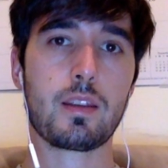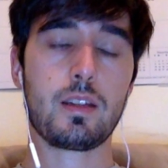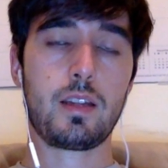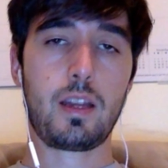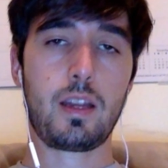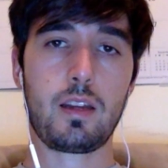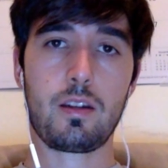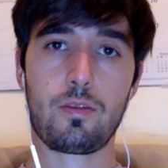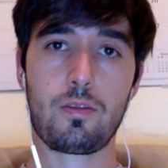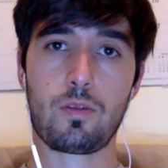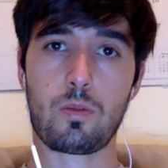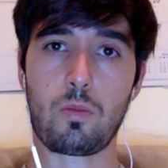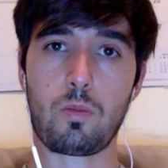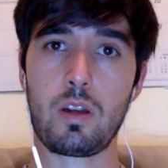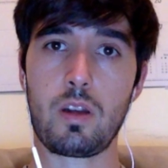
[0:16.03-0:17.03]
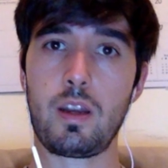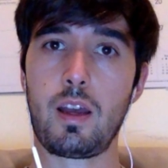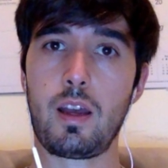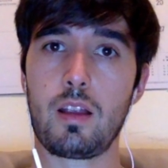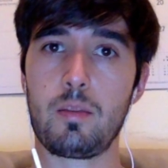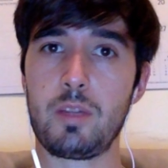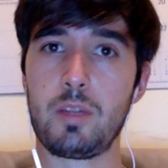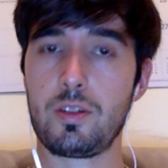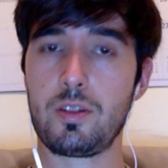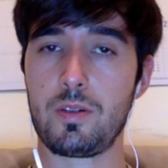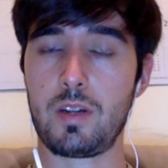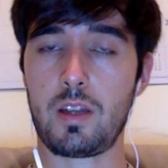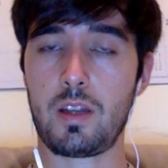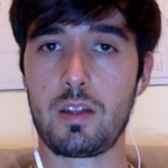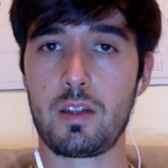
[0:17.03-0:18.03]
data from one element to
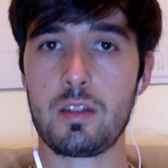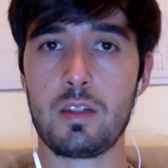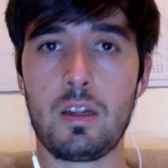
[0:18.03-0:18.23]
another.